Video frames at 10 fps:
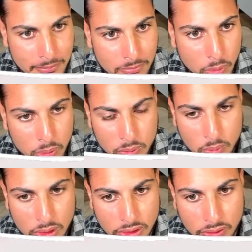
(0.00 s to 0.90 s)
what we
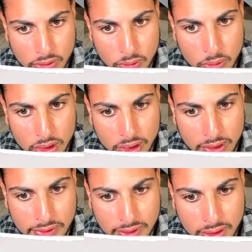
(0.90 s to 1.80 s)
want to do
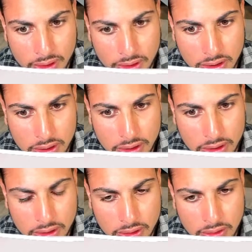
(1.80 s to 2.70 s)
is
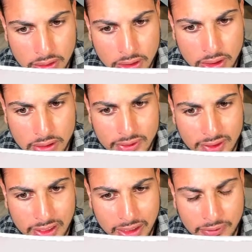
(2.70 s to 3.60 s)
actually
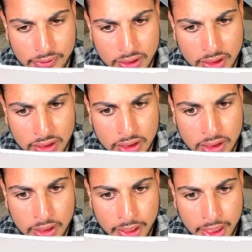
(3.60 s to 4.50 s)
select the
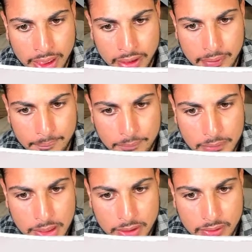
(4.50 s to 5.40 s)

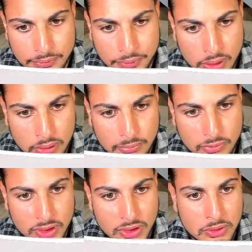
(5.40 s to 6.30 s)
font.
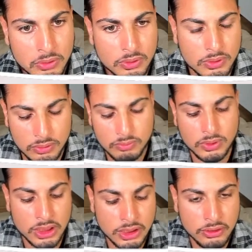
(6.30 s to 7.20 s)
So
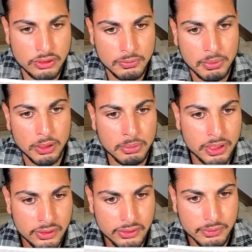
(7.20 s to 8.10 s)
we're going to use
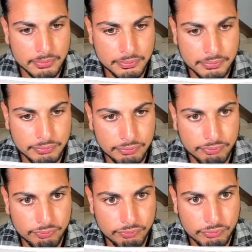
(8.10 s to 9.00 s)
Poppins,
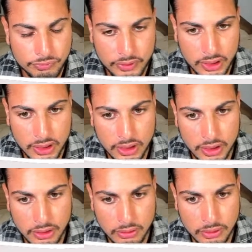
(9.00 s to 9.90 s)
and
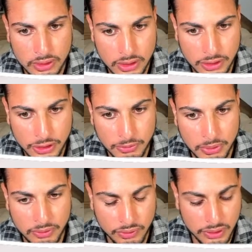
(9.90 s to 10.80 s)
then let's just
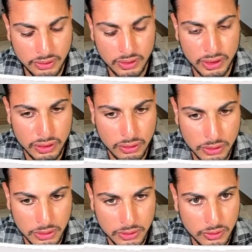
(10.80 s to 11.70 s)
make this like
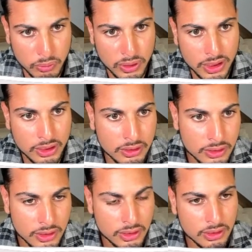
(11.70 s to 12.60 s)
120,
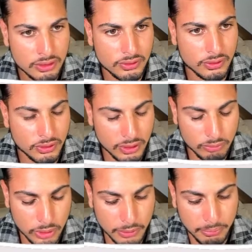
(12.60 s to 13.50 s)
so it's like
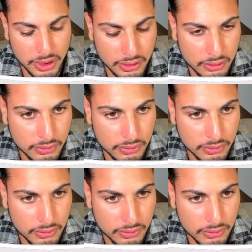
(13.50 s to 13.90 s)
really big.